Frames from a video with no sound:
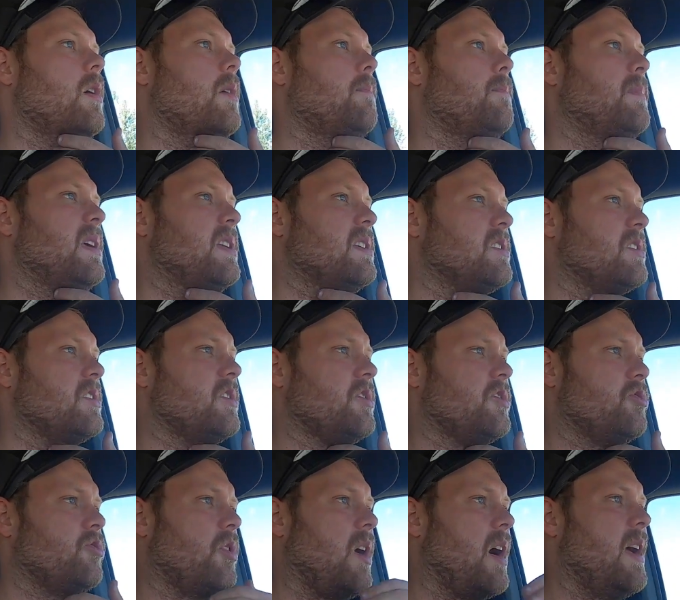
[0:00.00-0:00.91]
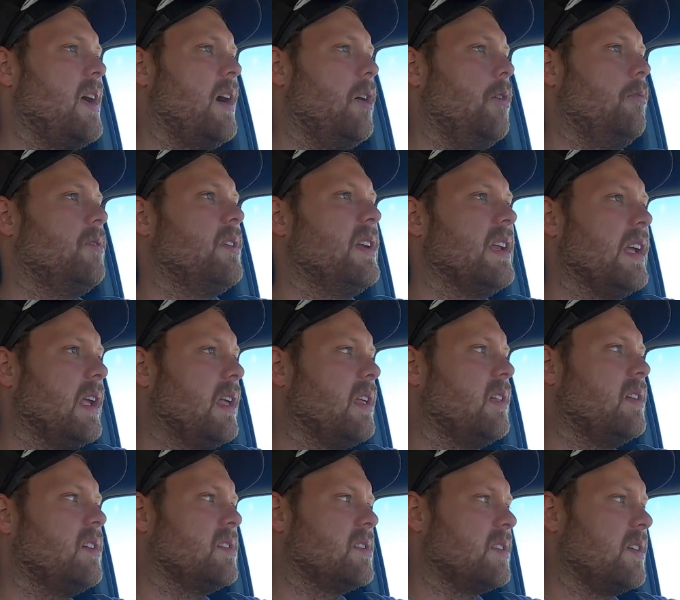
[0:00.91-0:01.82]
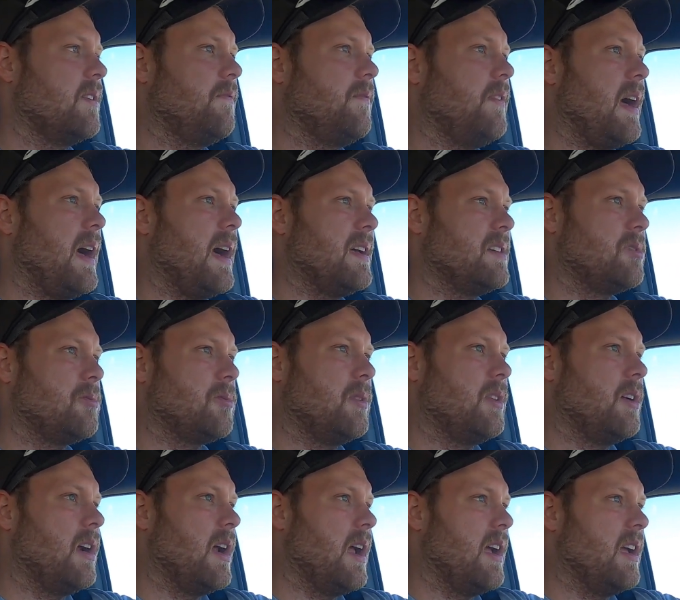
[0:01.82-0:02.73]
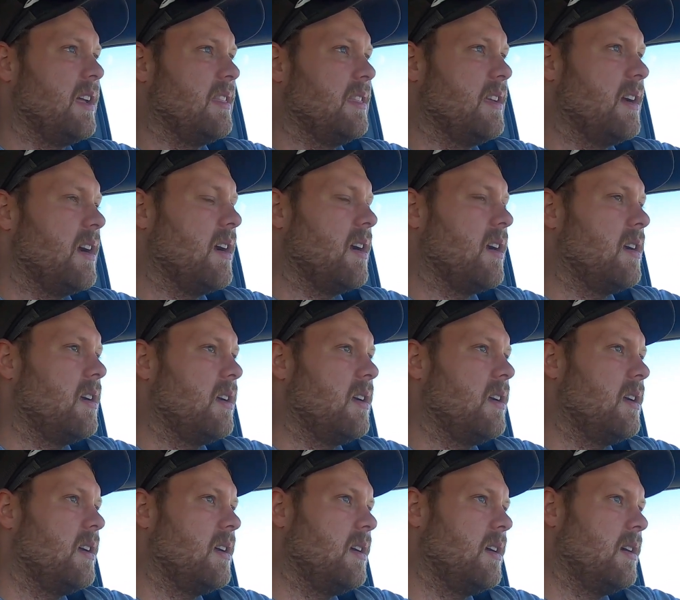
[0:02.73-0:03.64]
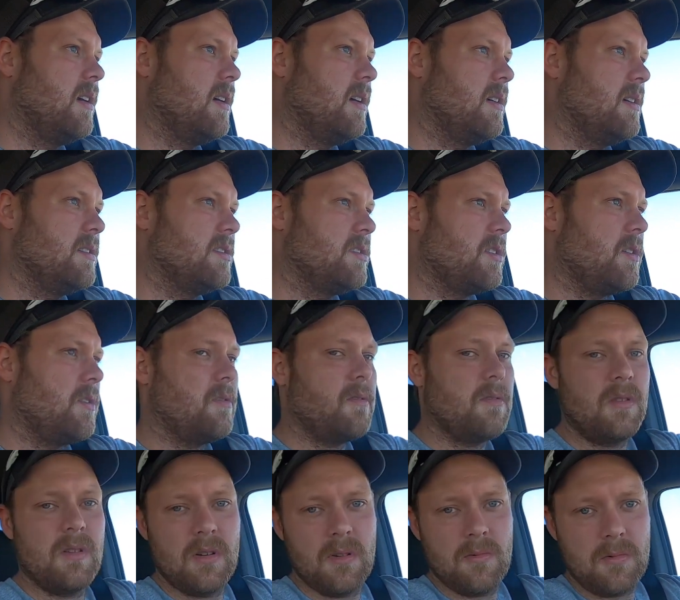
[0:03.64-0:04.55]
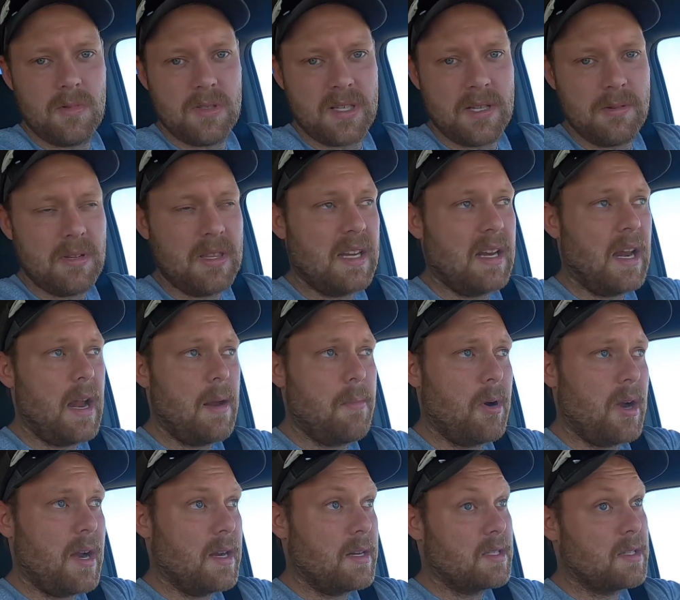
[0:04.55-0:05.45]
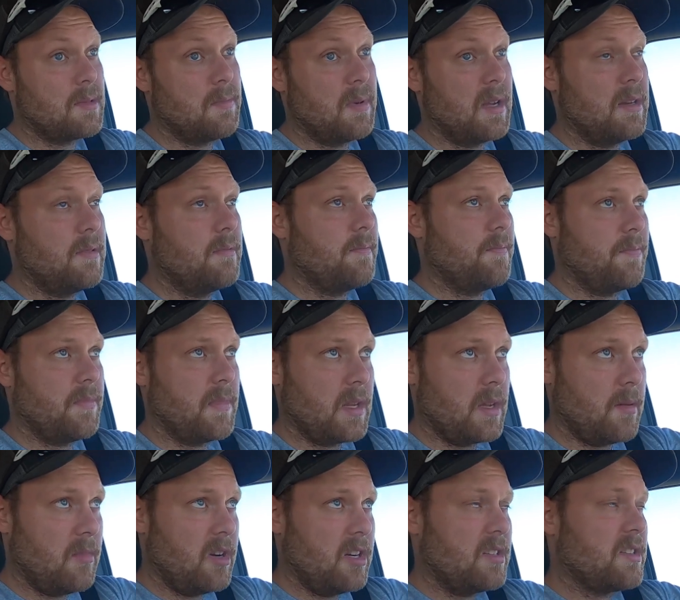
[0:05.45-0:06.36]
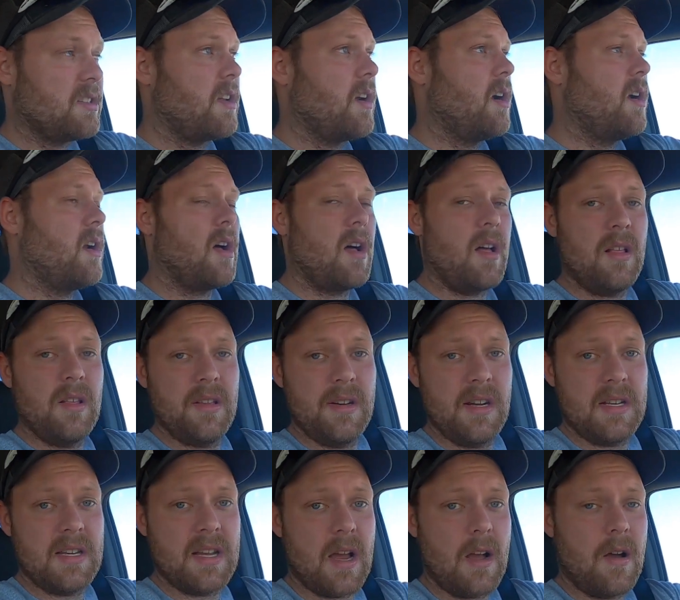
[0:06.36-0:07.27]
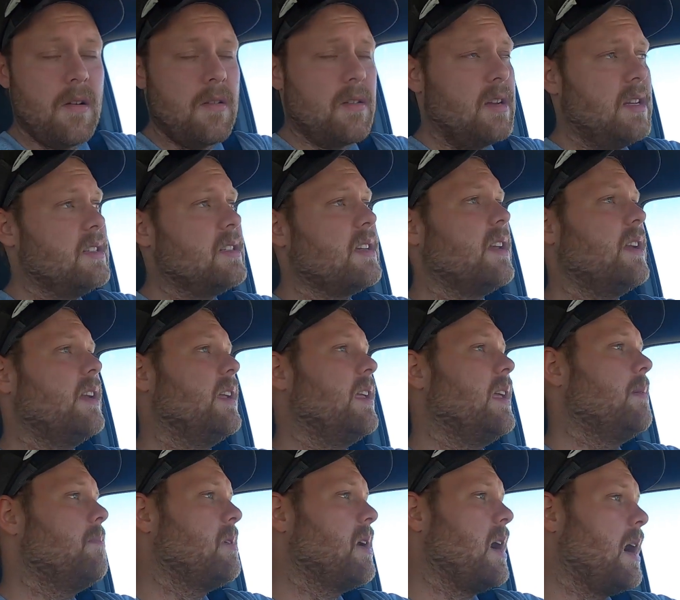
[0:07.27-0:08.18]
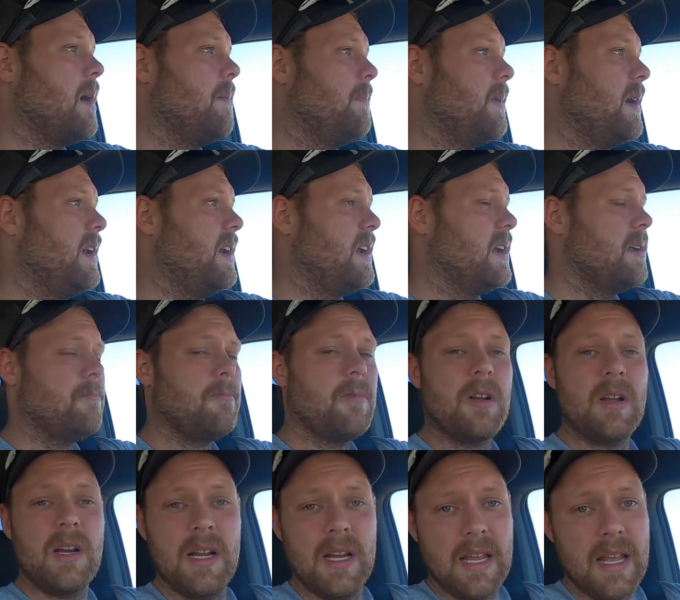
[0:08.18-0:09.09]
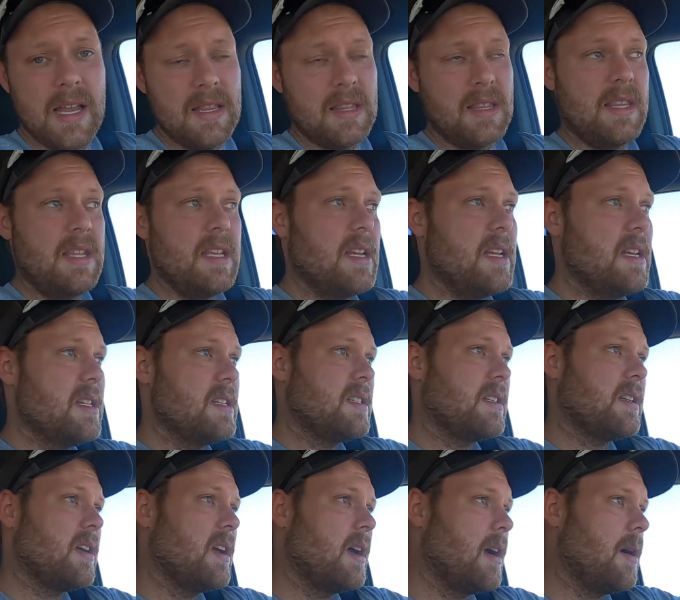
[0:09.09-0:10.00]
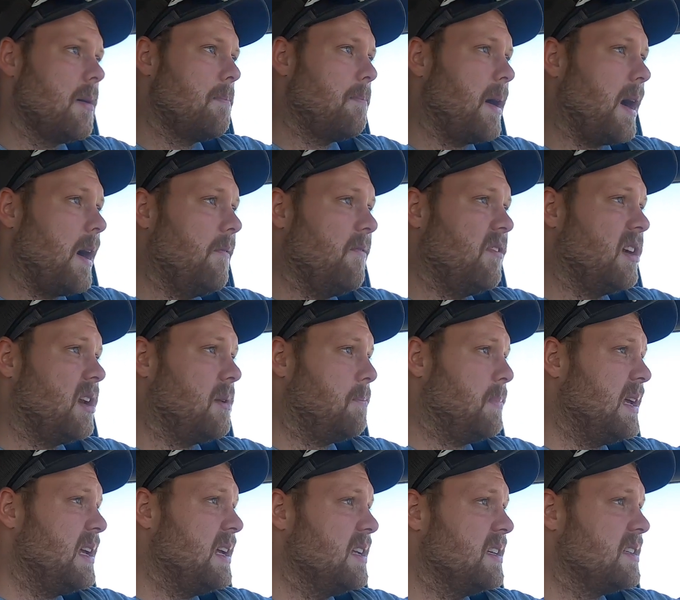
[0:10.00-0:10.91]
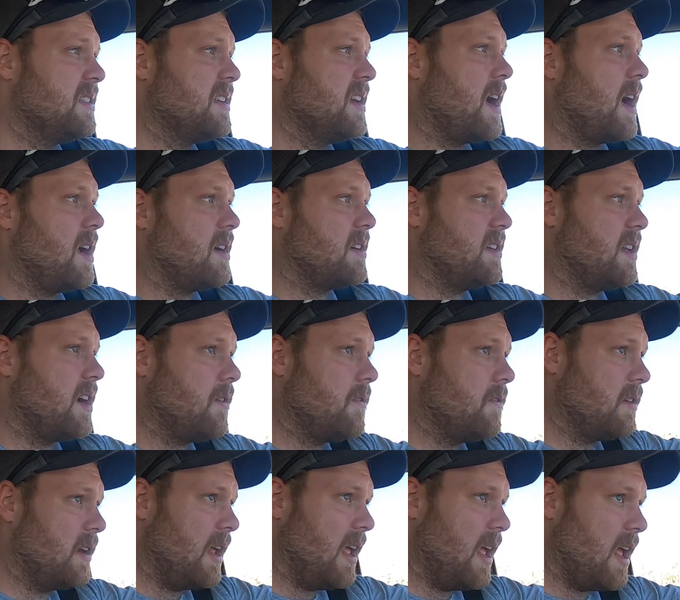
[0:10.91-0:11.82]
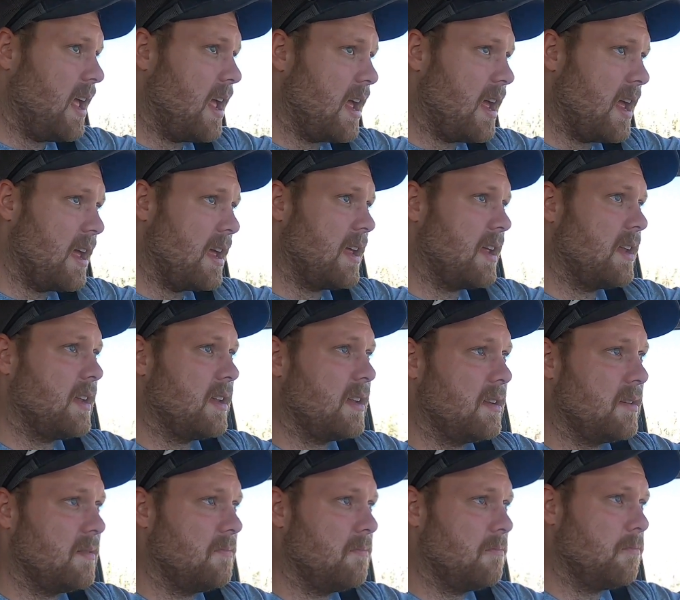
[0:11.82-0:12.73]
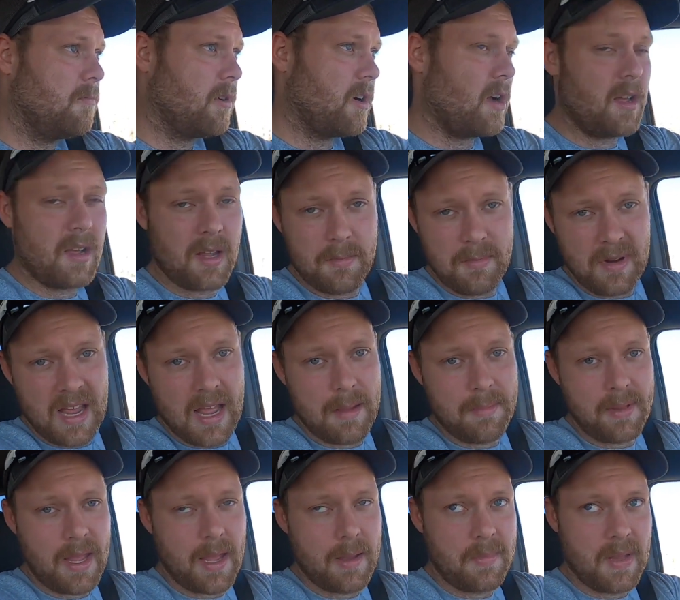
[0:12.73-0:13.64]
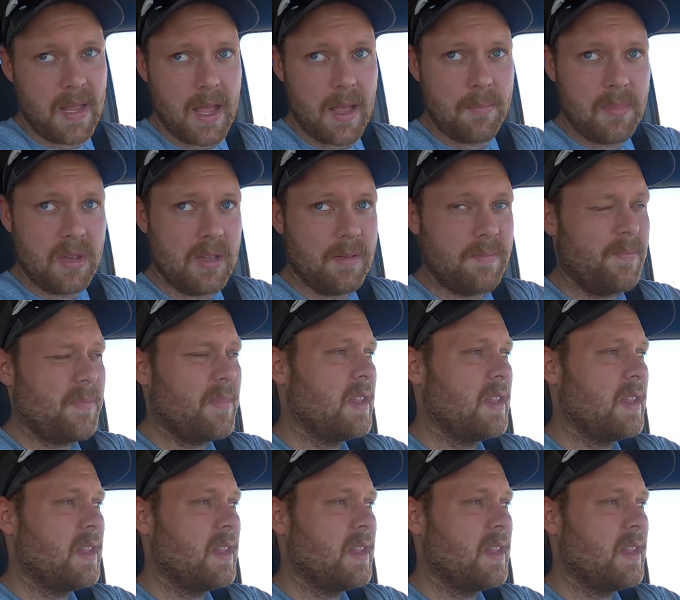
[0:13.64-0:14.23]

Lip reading: Beans just dry out ridiculously fast when they're hanging there. So we'll see what the day brings, but I'm gonna start hauling to town. He's gonna keep combining, and we're gonna get these poverty peas knocked out, and we're all gonna be happy, happy, happy.